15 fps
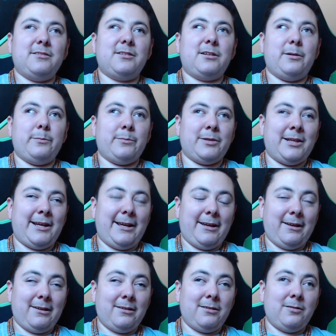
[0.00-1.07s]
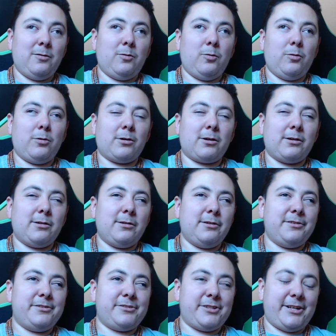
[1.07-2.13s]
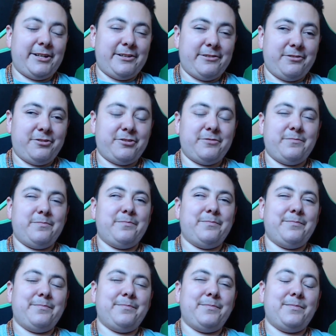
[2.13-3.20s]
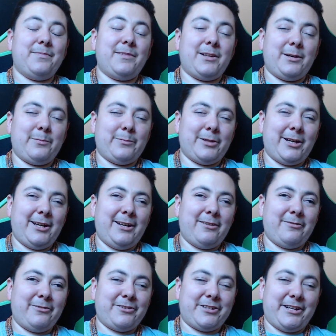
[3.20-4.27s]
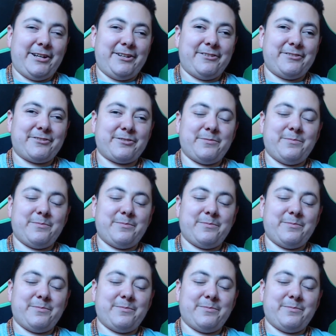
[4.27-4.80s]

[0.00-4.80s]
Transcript: complain or change. Complain or change.